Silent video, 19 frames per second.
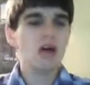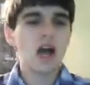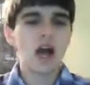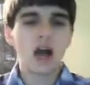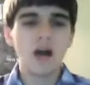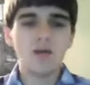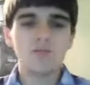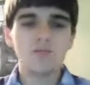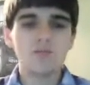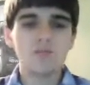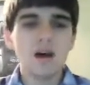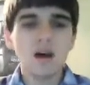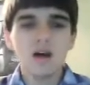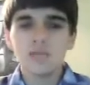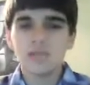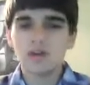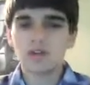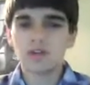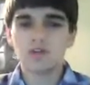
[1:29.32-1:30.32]
My
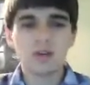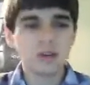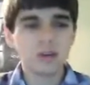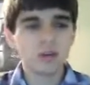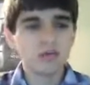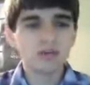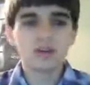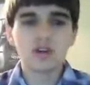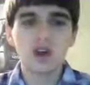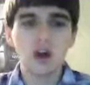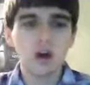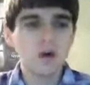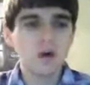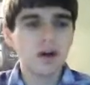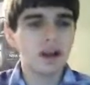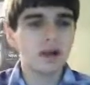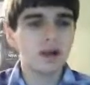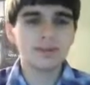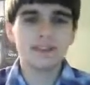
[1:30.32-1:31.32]
adrenaline was going,
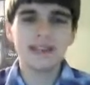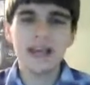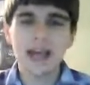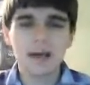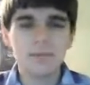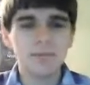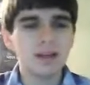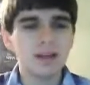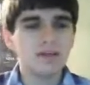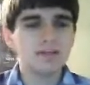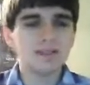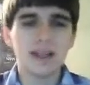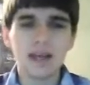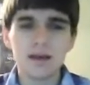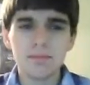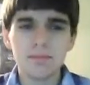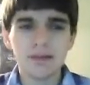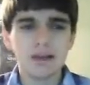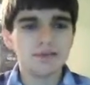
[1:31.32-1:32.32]
I was happy,
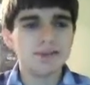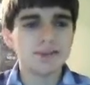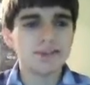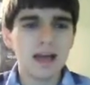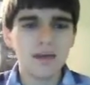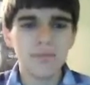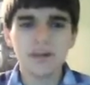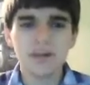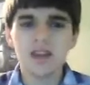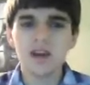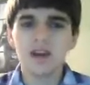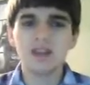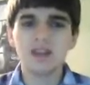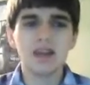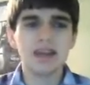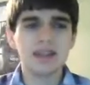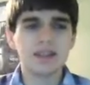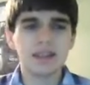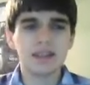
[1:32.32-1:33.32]

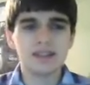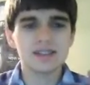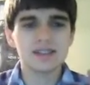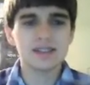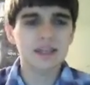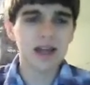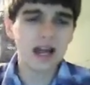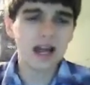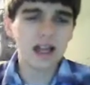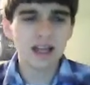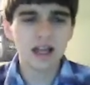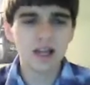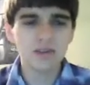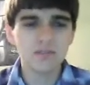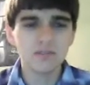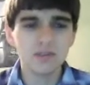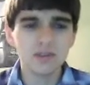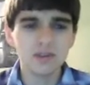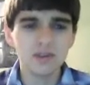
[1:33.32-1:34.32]
unlike that
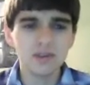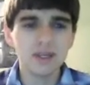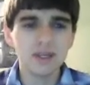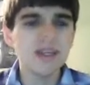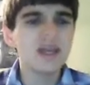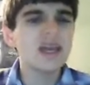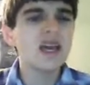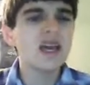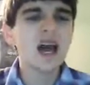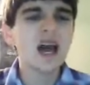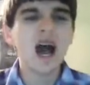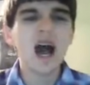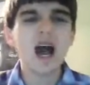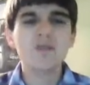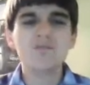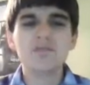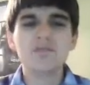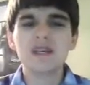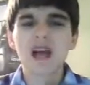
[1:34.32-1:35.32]
Skyline movie. I
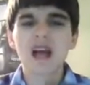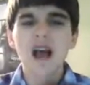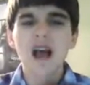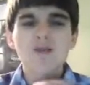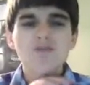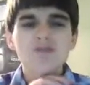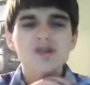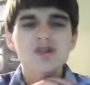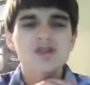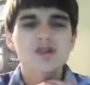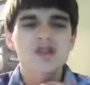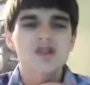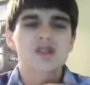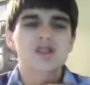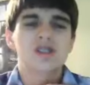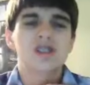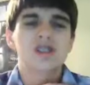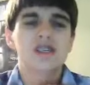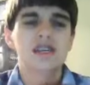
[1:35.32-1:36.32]
mean, I was
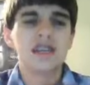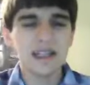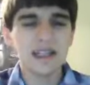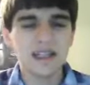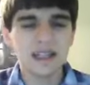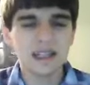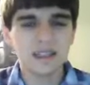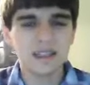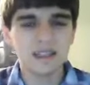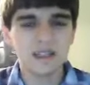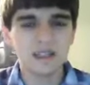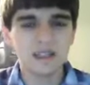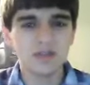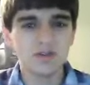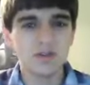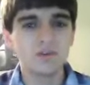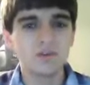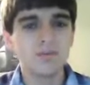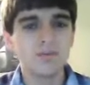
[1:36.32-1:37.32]
just getting into this
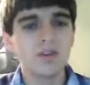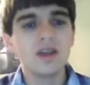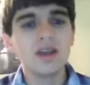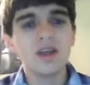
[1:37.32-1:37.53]
film.